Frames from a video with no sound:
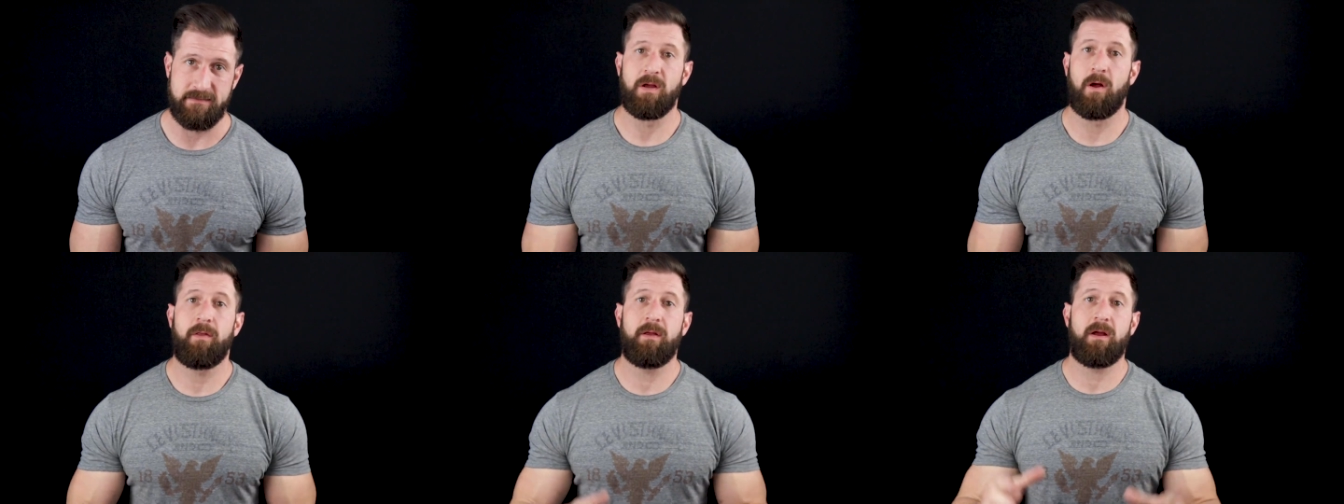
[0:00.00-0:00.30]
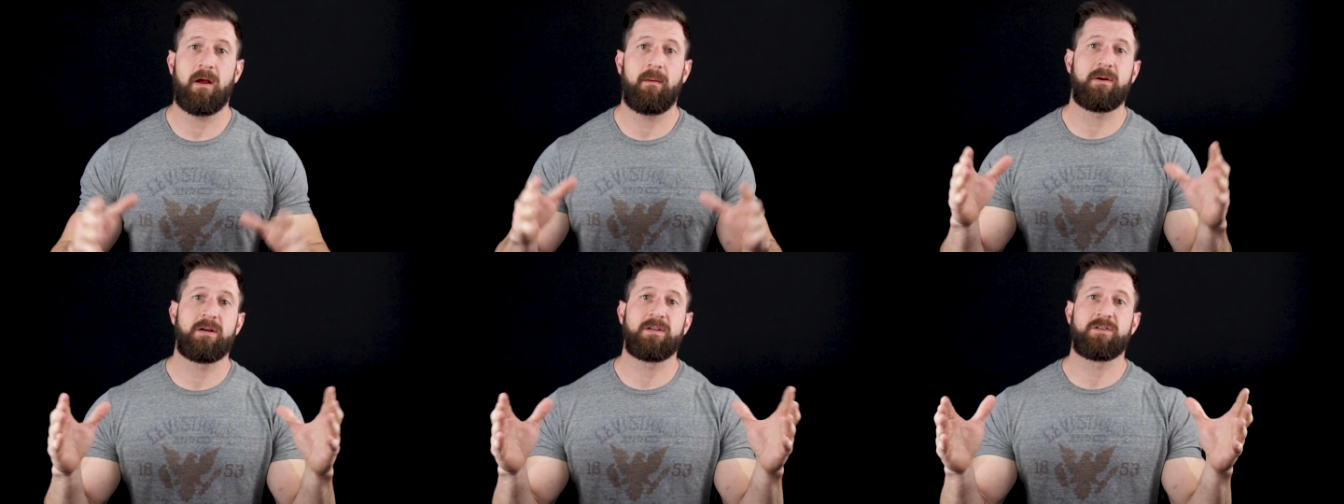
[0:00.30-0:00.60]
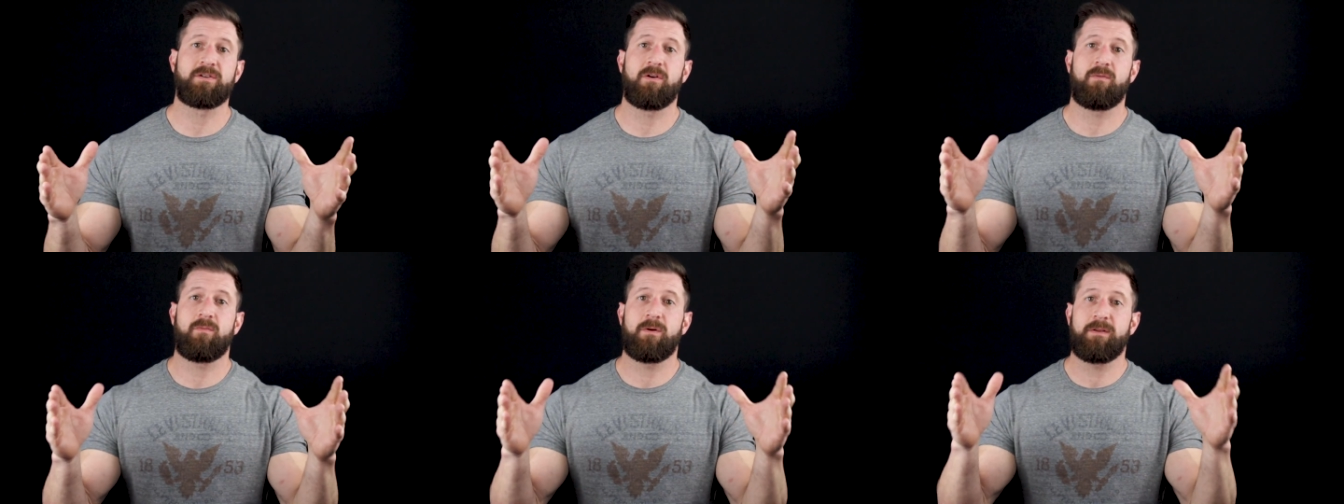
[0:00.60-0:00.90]
The only thing I'm
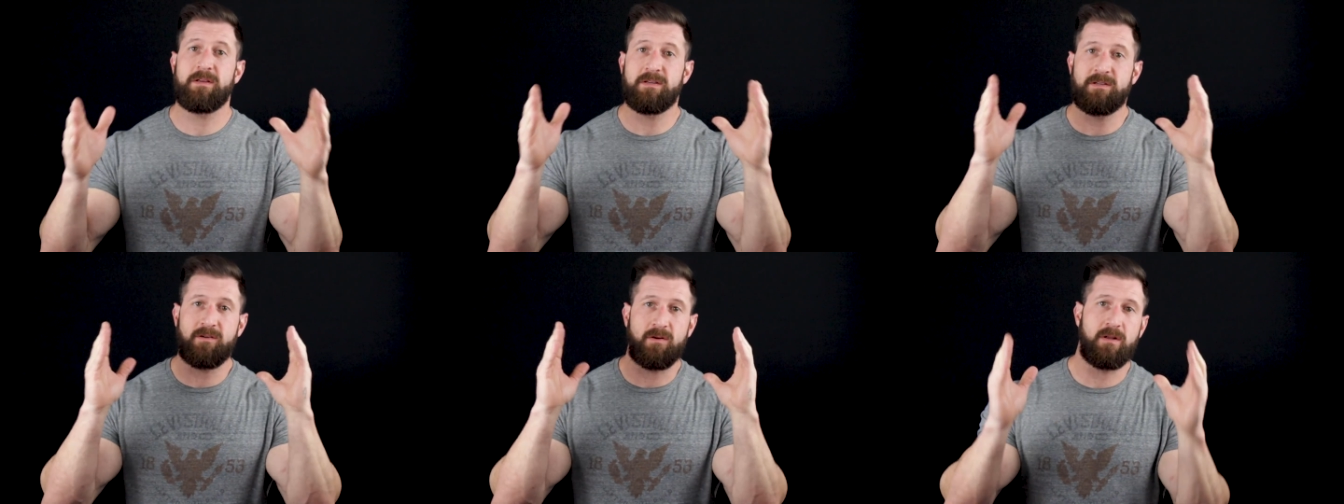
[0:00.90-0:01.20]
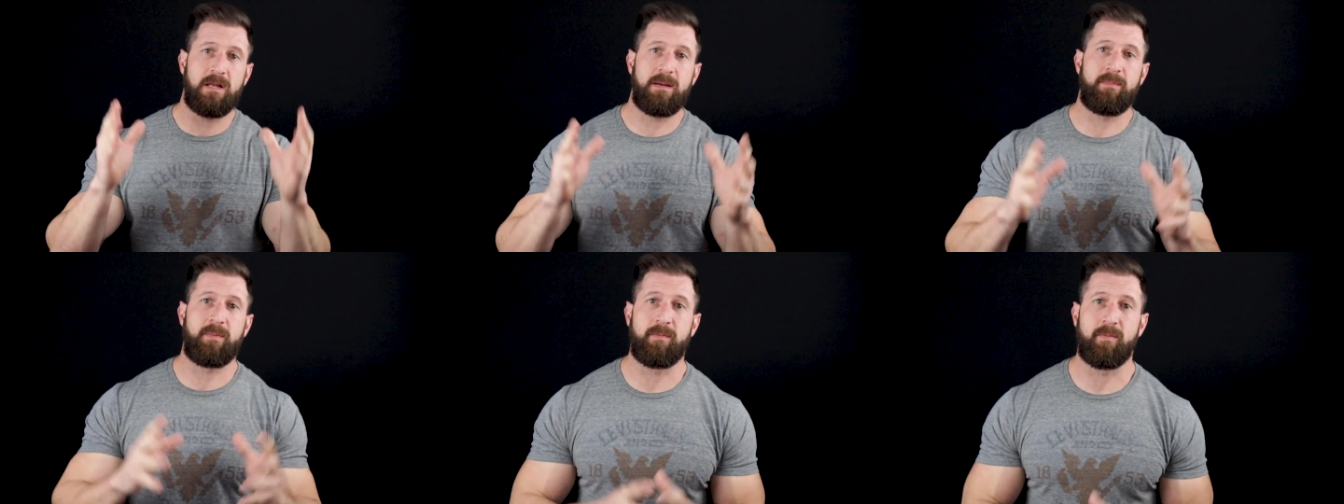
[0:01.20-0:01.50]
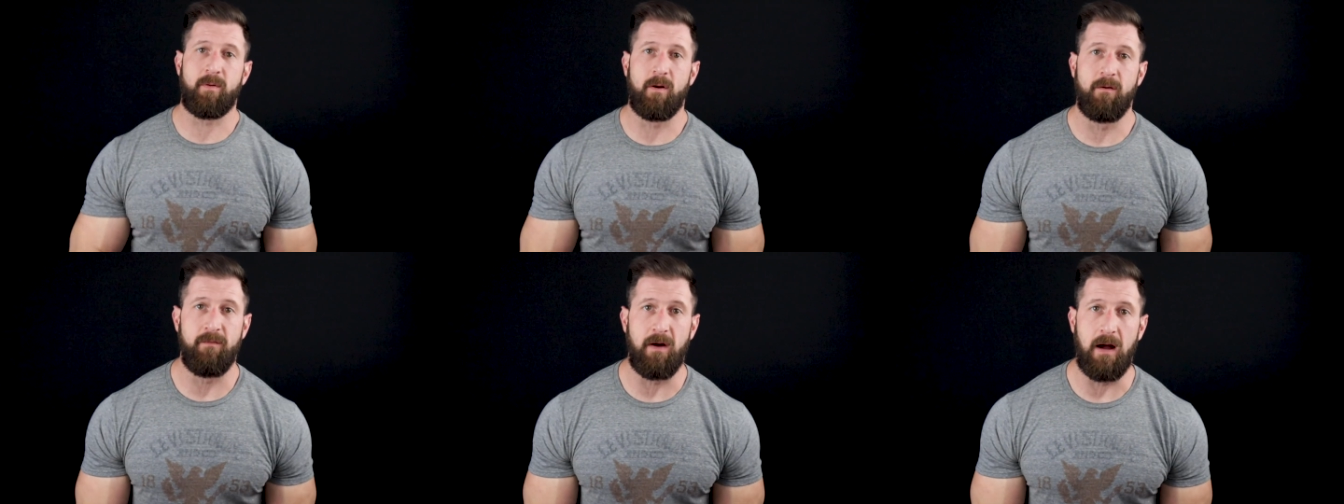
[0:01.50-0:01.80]
concerned with is their
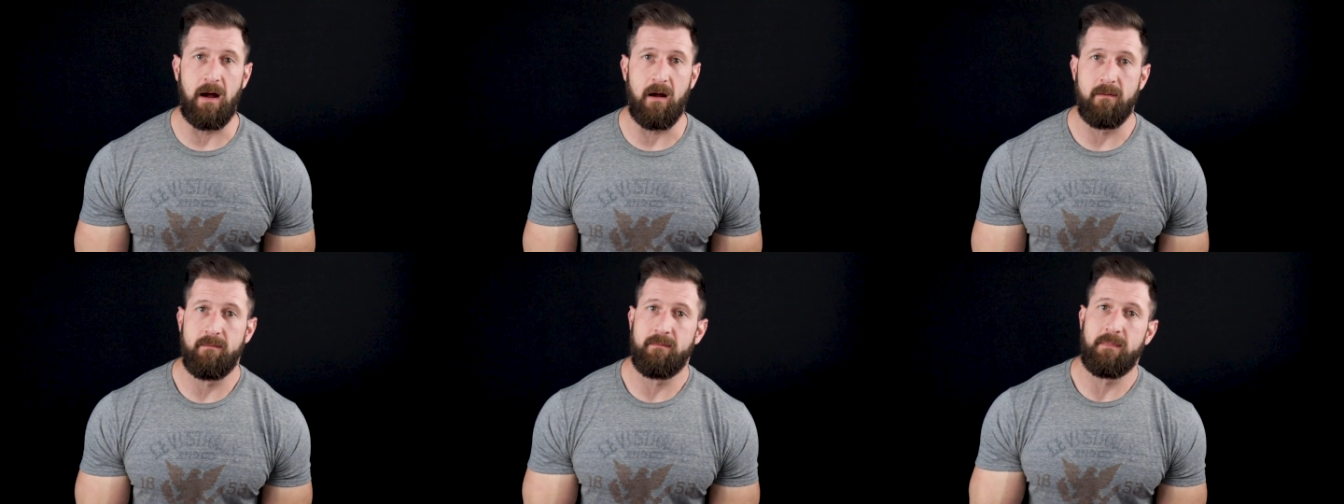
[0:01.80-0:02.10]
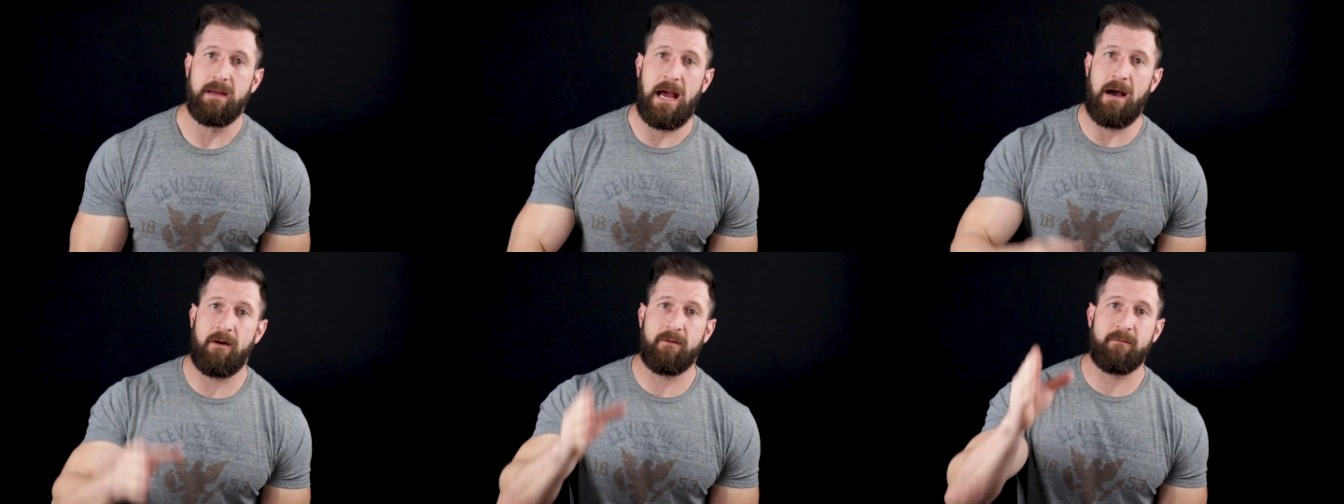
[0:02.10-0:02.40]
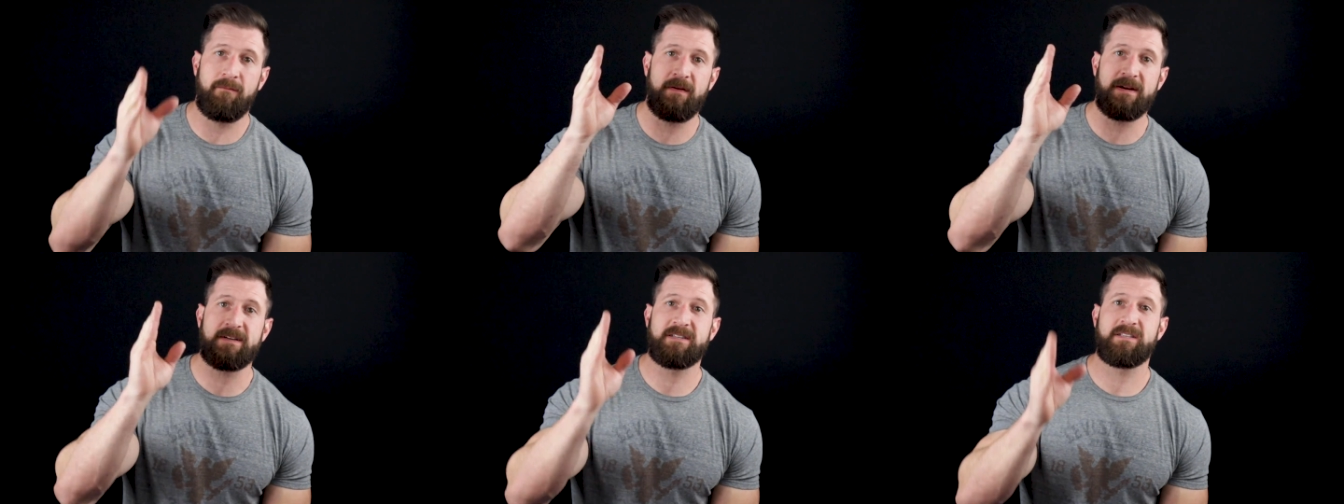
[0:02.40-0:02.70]
lipid profile, how
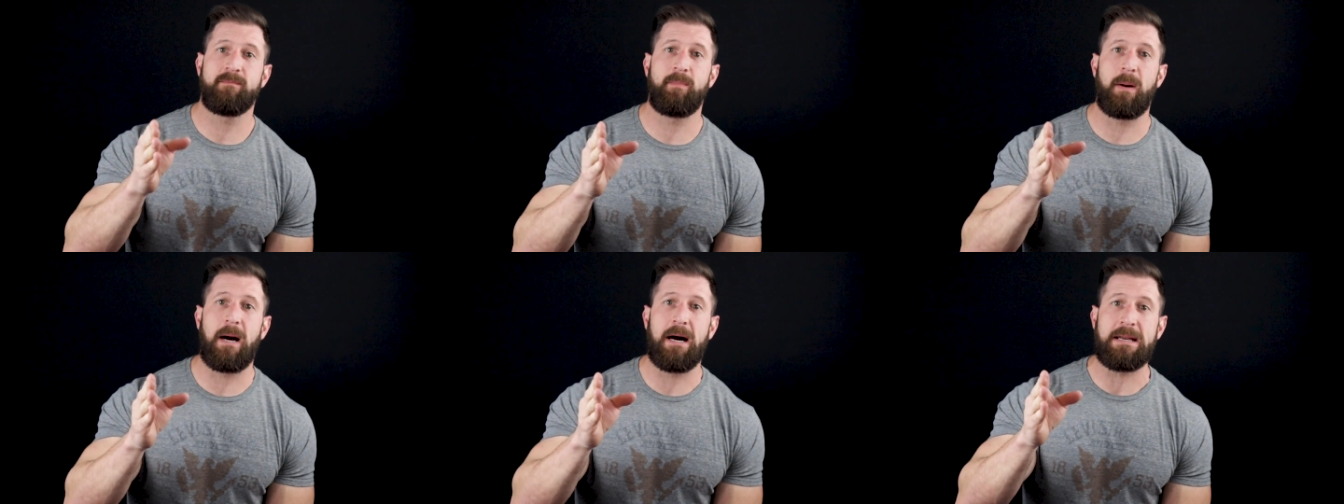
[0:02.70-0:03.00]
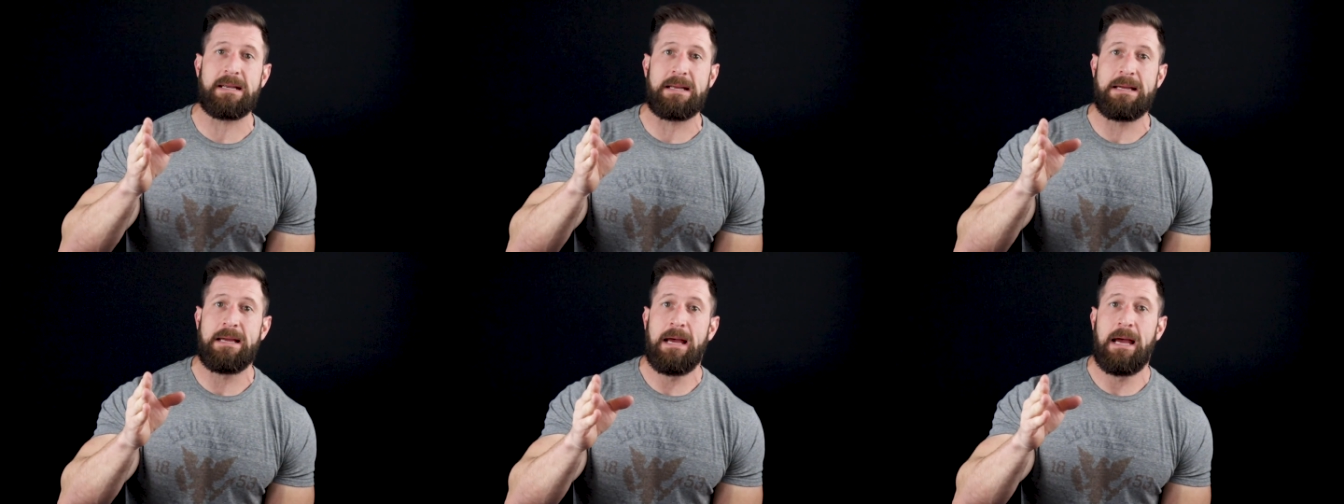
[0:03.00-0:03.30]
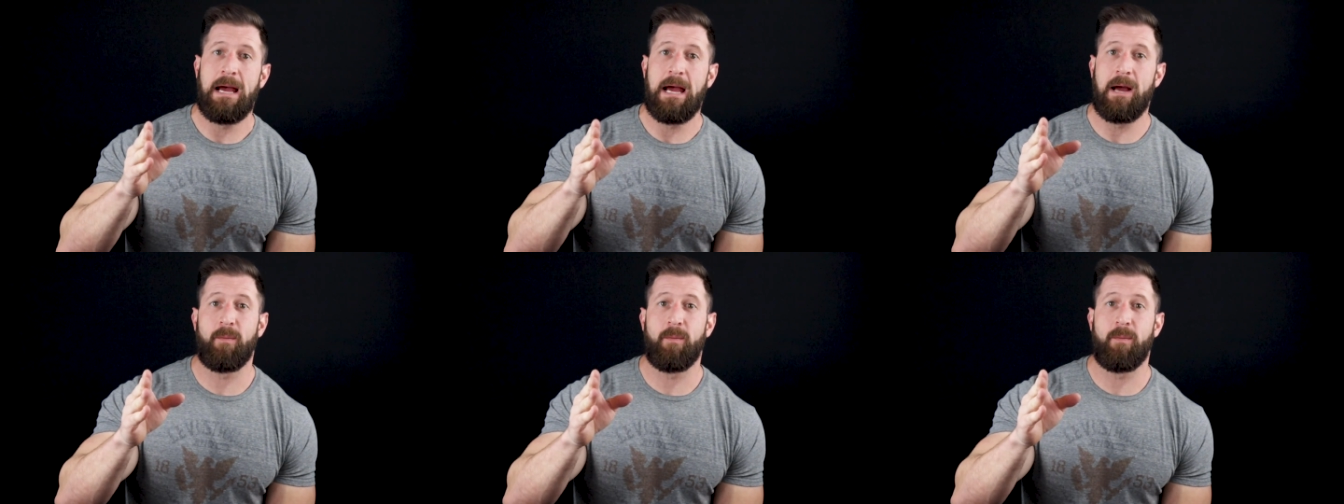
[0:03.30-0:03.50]
it affects the body,